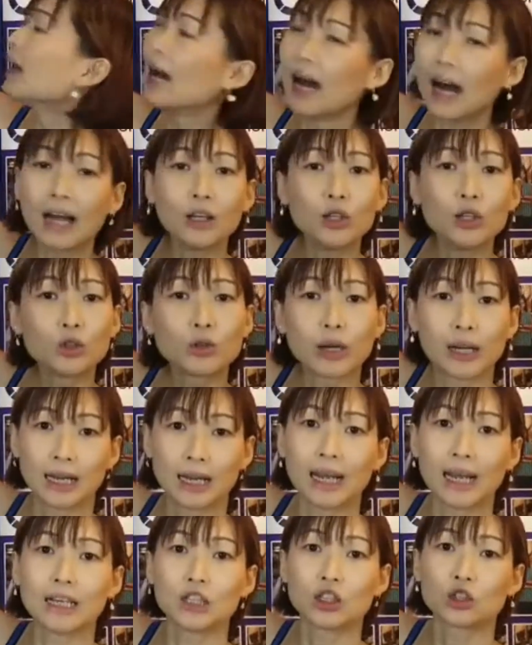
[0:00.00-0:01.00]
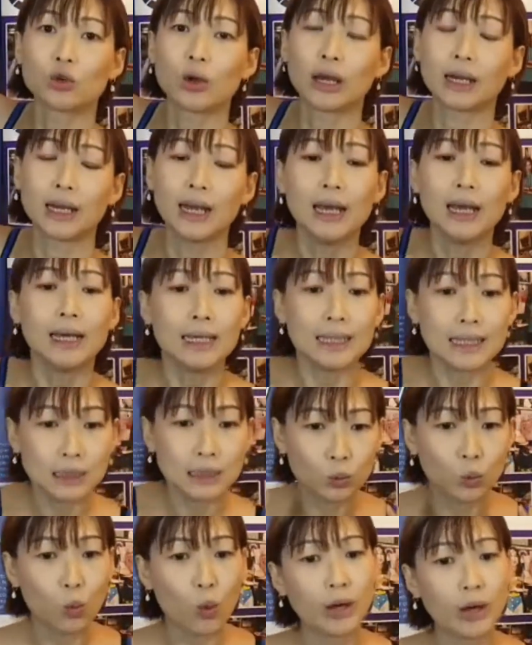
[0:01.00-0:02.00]
unrealized strength is
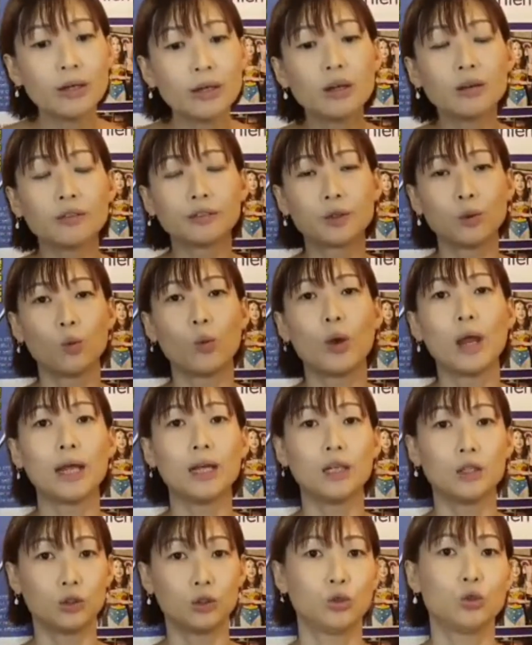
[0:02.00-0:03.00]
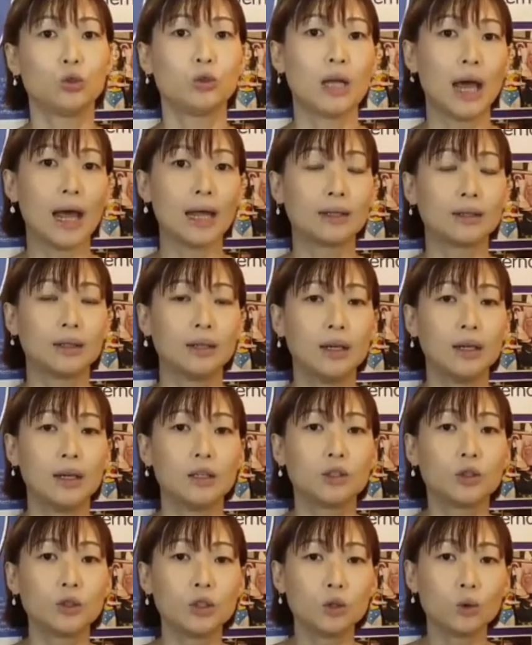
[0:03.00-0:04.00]
one of the way to do that.
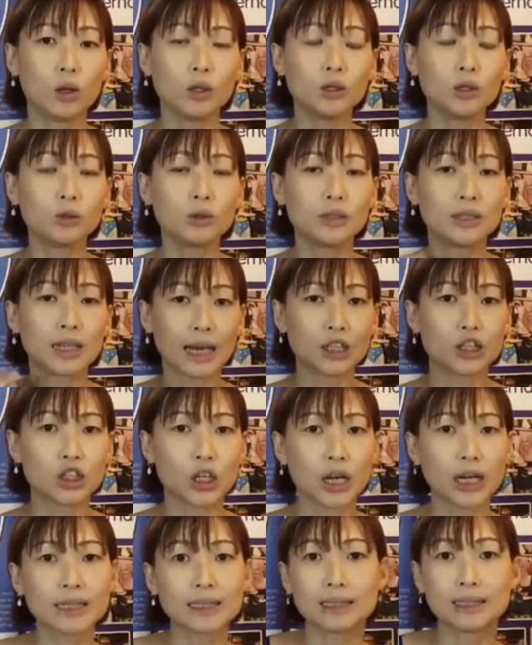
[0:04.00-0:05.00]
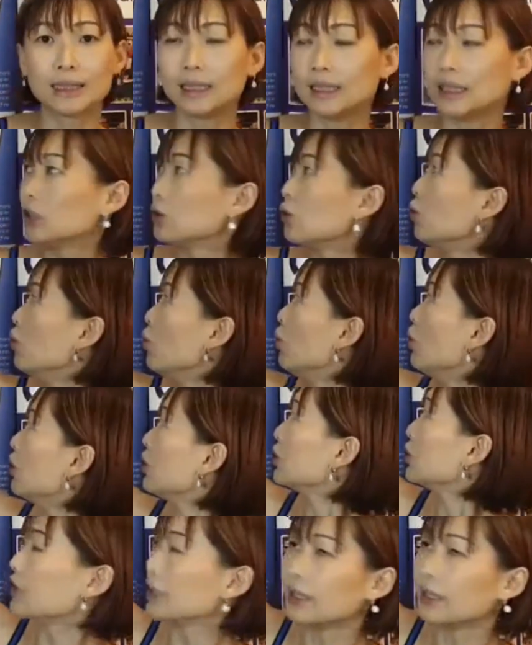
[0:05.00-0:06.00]
So you want to digest this
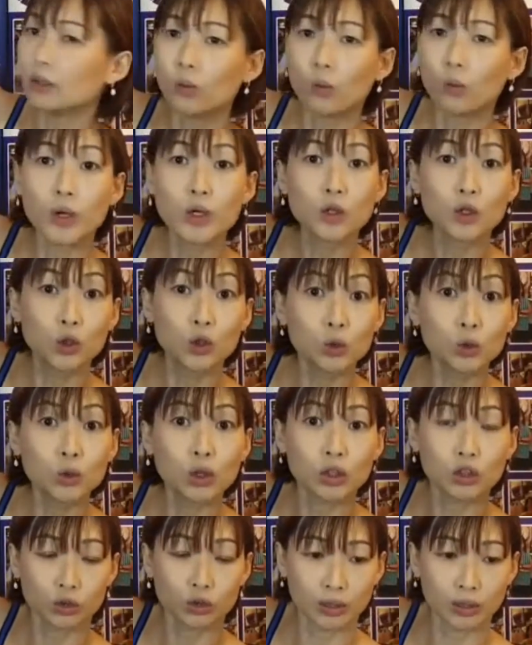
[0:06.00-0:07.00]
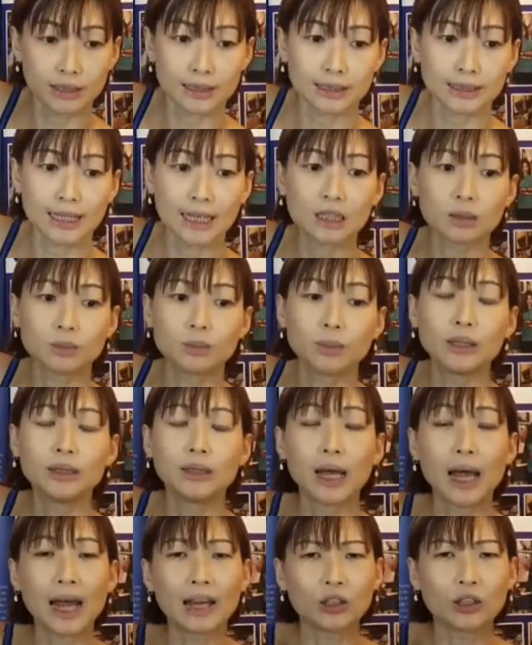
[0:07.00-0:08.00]
quadrant when you do your strengths assessment
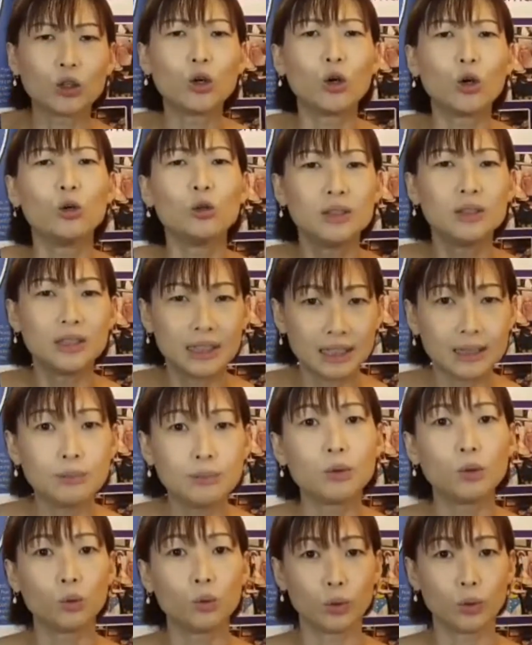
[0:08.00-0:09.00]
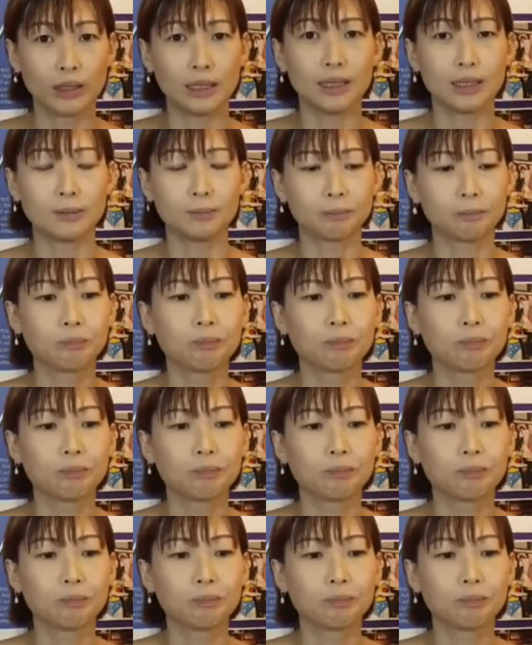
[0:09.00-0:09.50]
and go deep with it.